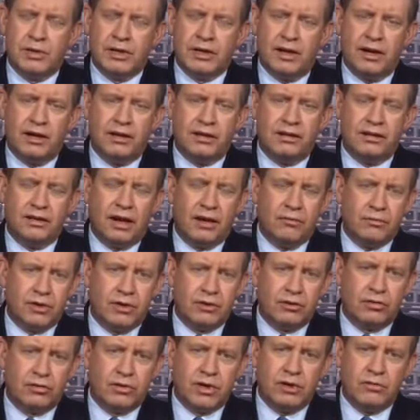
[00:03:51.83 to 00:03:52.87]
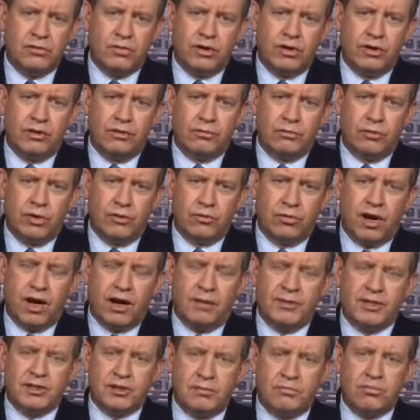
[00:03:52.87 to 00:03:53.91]
But I would agree with
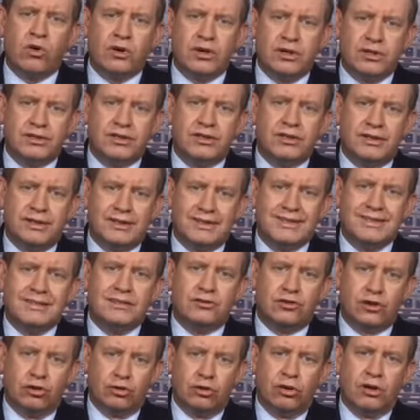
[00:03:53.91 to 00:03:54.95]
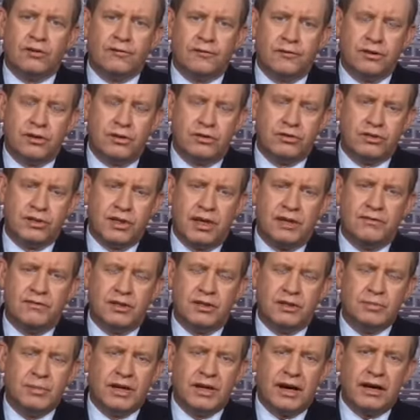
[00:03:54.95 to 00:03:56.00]
Rob. It's important to look for those
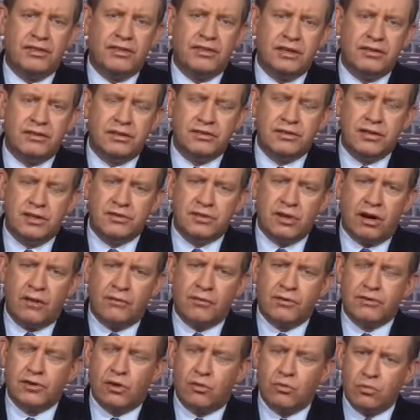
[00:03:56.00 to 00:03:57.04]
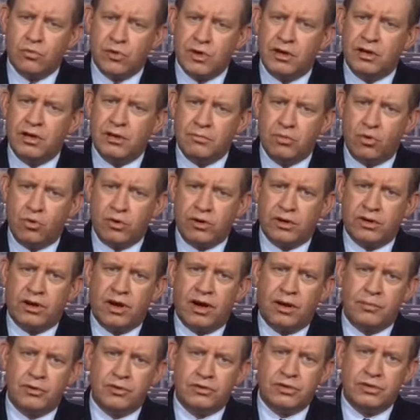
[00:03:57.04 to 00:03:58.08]
savings. But I think that this offers a real
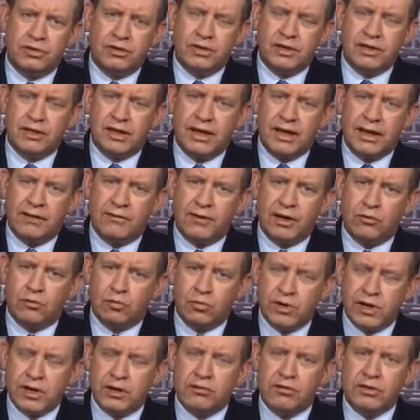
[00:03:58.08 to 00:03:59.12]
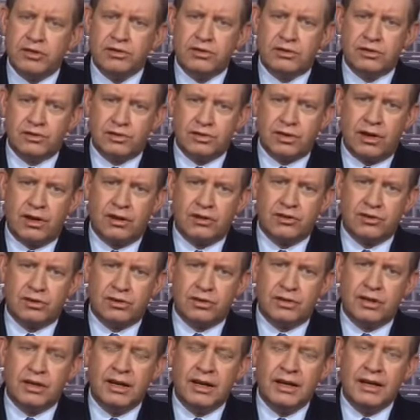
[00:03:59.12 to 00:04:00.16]
important opportunity to have a rigorous
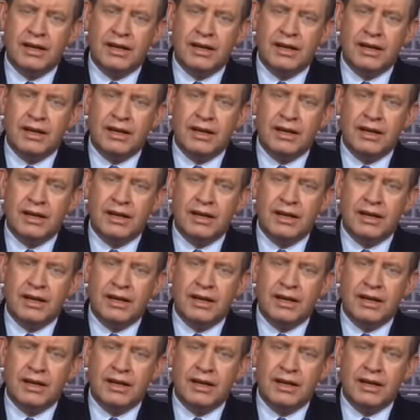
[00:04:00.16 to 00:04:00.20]
discussion